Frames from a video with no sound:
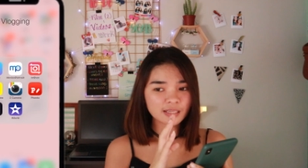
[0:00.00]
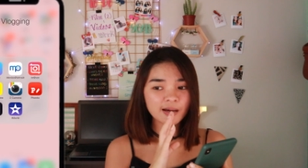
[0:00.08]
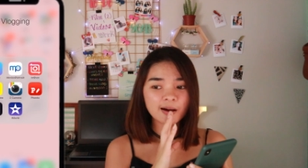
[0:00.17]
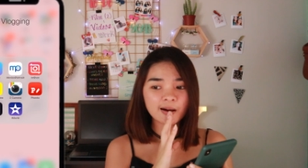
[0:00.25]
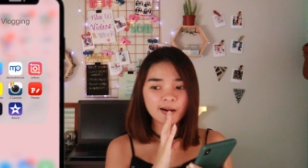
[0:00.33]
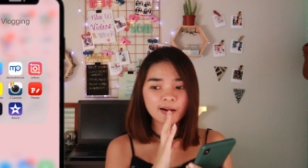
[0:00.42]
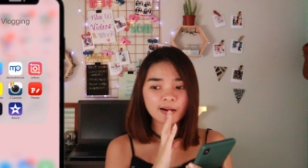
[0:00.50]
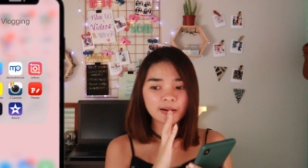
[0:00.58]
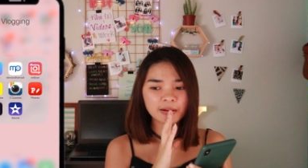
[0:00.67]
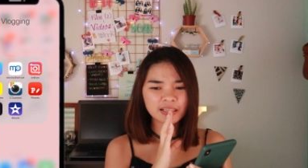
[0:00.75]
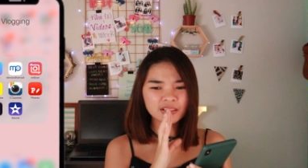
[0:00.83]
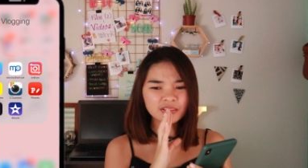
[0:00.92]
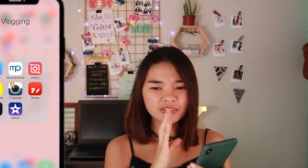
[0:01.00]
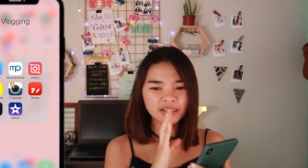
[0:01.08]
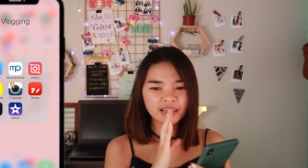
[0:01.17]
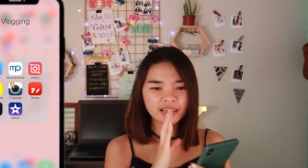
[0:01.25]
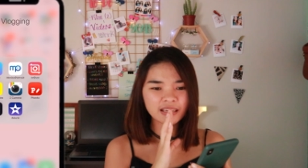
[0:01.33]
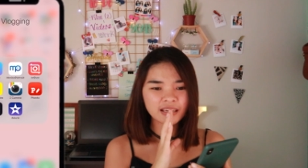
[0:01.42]
uh, I don't
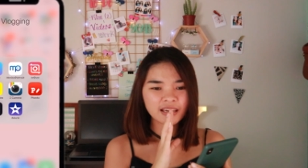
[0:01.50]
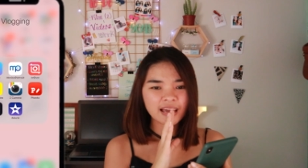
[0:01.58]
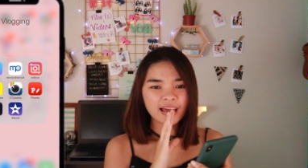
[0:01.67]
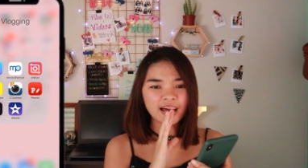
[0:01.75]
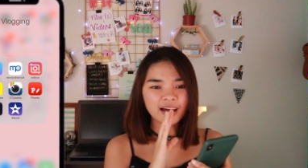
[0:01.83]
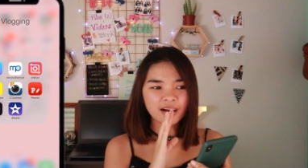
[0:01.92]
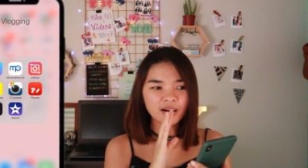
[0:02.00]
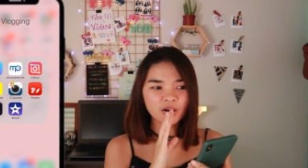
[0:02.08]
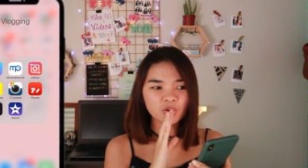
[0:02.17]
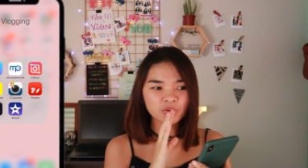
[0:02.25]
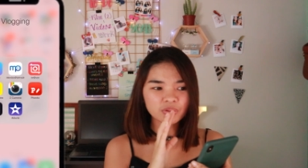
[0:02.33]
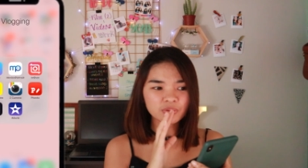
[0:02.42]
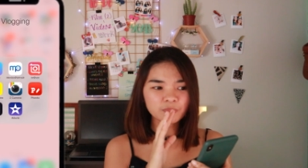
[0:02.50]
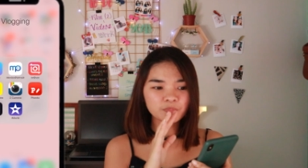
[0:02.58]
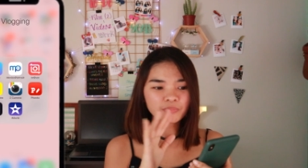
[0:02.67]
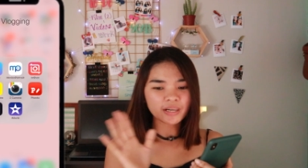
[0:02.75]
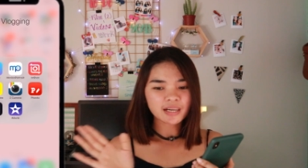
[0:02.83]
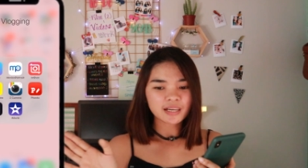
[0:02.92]
like how
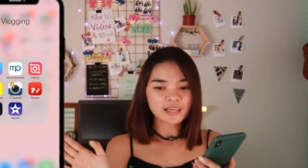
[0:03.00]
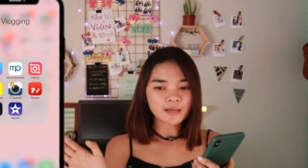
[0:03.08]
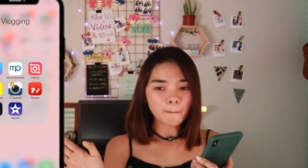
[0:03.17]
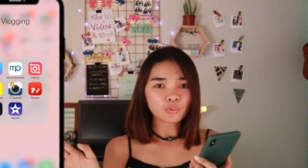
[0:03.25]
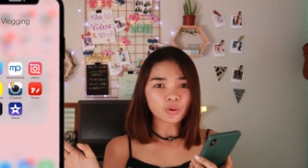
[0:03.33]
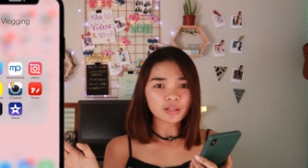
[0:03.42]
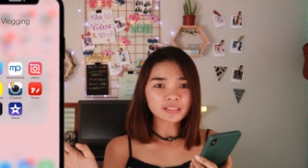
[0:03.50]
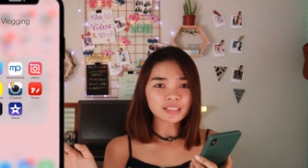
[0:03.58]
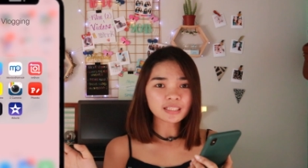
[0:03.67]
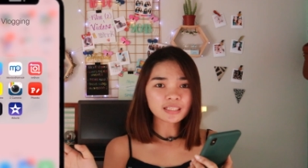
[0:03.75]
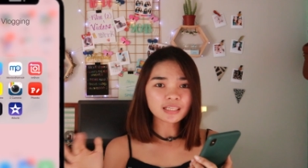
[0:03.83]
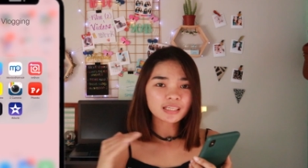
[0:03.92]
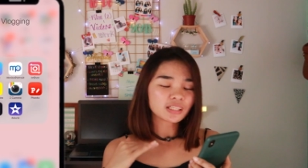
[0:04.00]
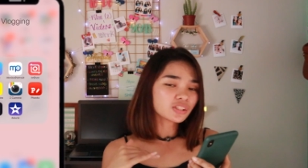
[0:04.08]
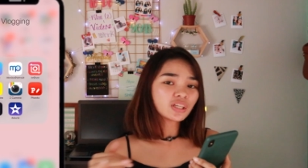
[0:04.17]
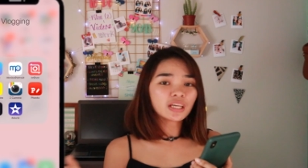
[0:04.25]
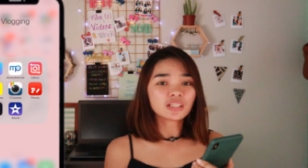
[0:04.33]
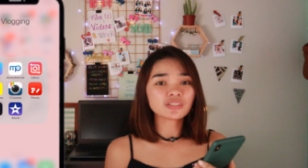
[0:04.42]
my quality it
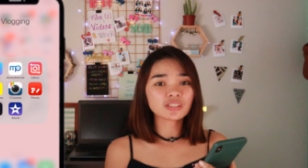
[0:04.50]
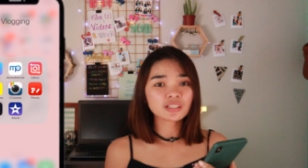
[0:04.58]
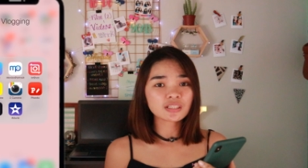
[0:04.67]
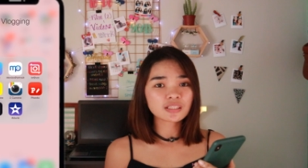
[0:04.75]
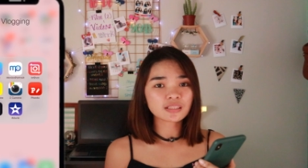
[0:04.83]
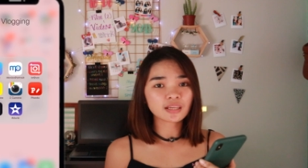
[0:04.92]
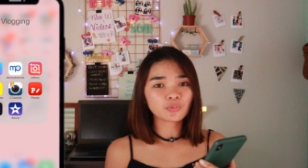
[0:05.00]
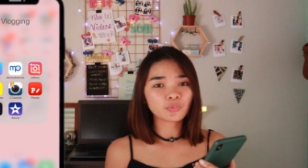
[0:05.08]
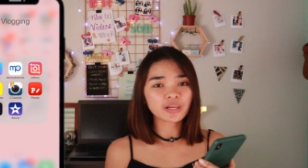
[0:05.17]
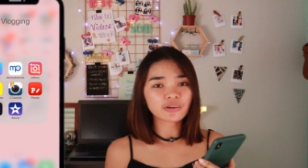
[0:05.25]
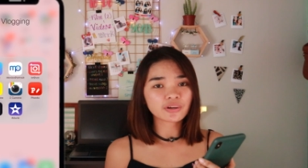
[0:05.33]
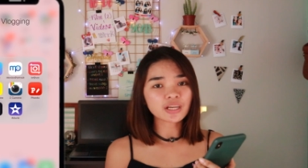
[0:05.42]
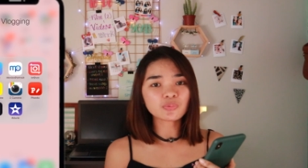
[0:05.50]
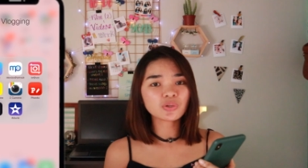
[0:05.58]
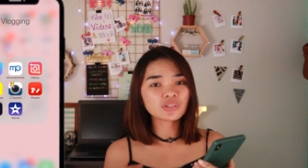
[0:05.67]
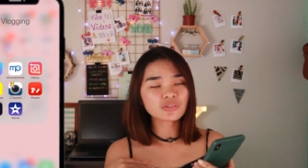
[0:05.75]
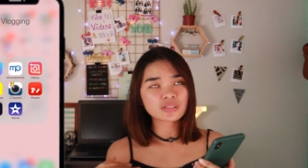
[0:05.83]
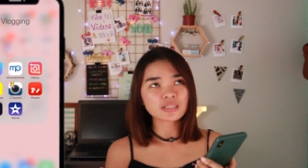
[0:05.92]
changes. Like what right
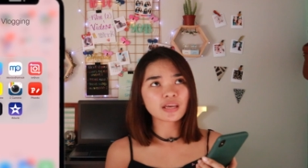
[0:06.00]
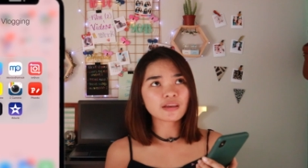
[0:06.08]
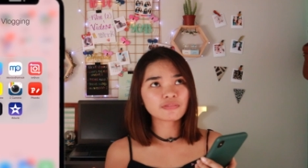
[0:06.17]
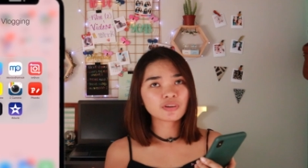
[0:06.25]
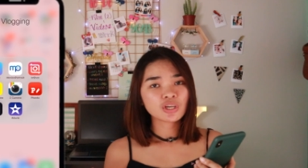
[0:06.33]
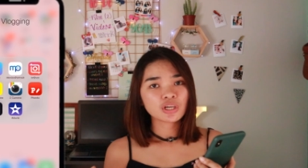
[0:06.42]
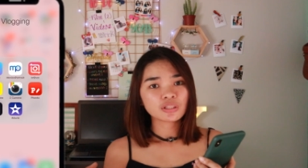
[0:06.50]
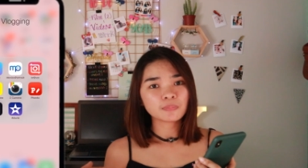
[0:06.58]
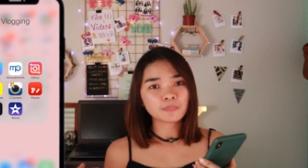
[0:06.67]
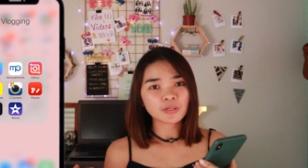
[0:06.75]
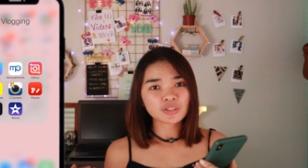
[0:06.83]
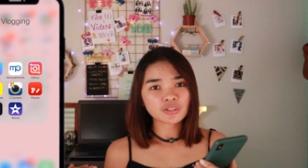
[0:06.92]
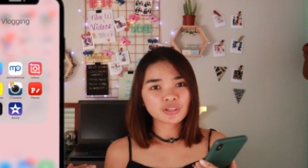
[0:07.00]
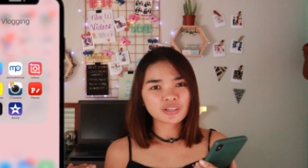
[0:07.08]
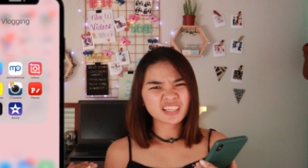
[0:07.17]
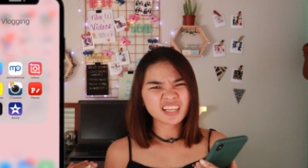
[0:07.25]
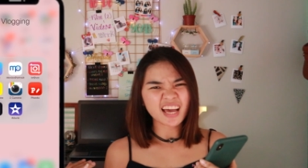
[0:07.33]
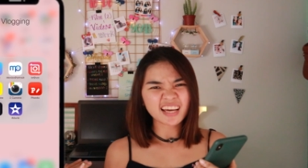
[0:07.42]
when you save the picture,
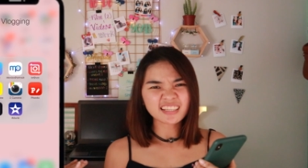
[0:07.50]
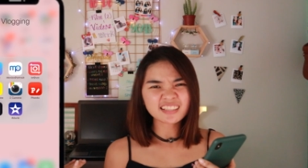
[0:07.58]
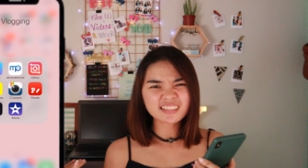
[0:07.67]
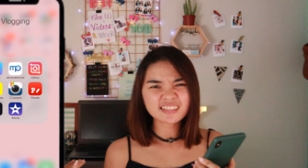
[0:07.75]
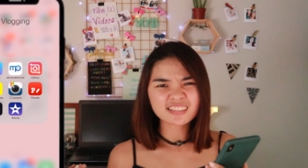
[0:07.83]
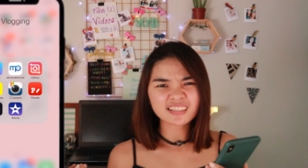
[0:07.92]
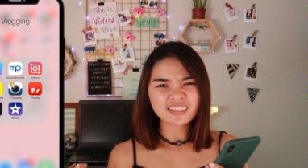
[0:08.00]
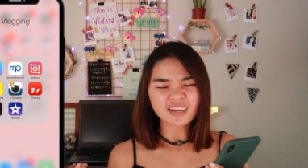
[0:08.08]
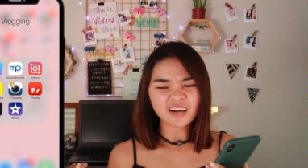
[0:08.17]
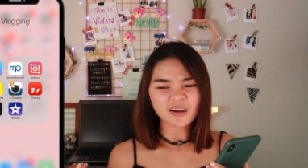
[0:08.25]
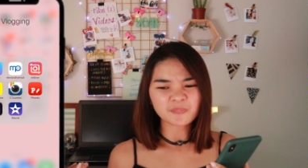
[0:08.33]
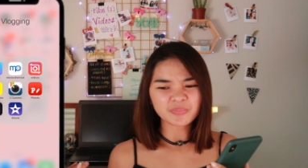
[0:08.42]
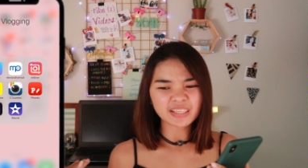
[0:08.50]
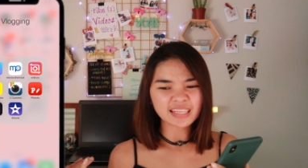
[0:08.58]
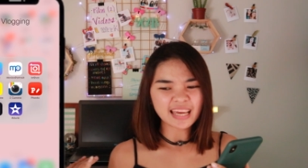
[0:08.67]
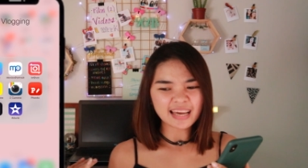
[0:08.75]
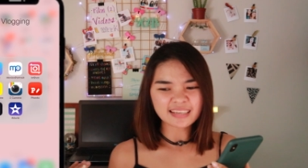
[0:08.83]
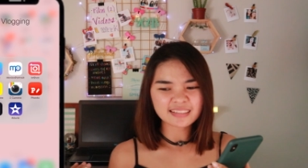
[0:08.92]
it adds um
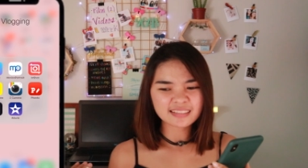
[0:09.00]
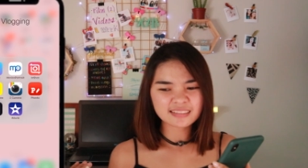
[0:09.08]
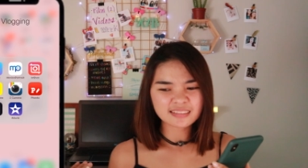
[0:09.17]
it adds